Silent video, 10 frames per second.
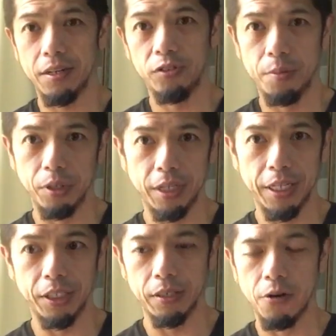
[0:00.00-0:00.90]

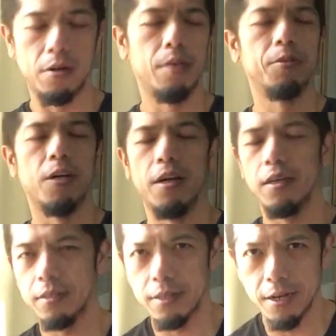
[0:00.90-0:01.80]
tribulation, or I'm sorry,
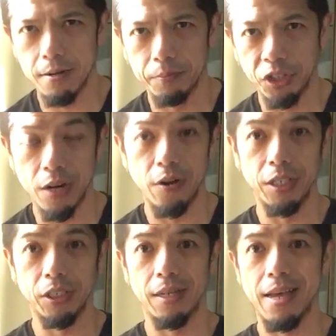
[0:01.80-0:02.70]
um,
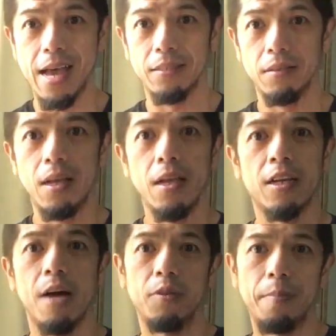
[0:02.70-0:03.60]
generation has
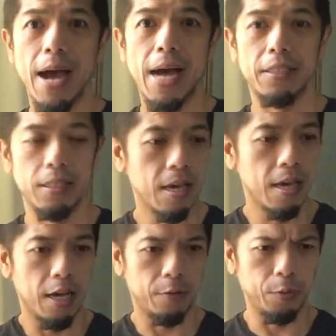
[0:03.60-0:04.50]
come to pass.
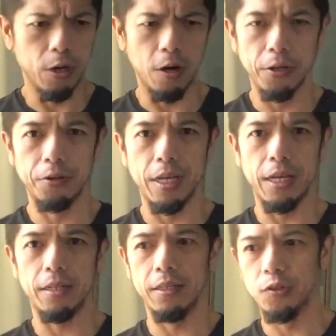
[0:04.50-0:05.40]
And we all know
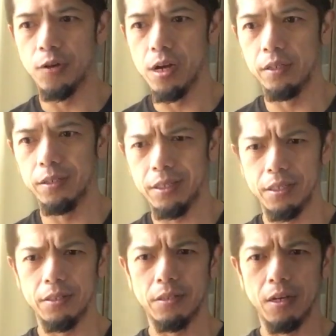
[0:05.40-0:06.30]
that Israel
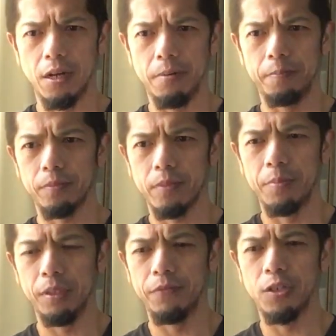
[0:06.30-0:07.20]
is, um, I
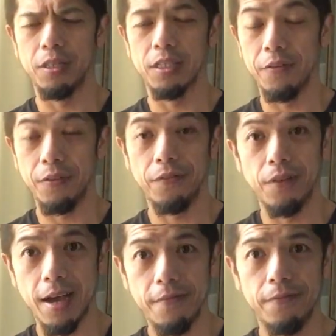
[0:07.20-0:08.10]
believe, turning
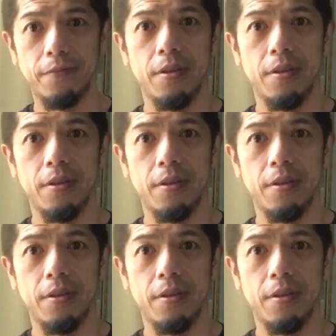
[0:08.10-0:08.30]
75.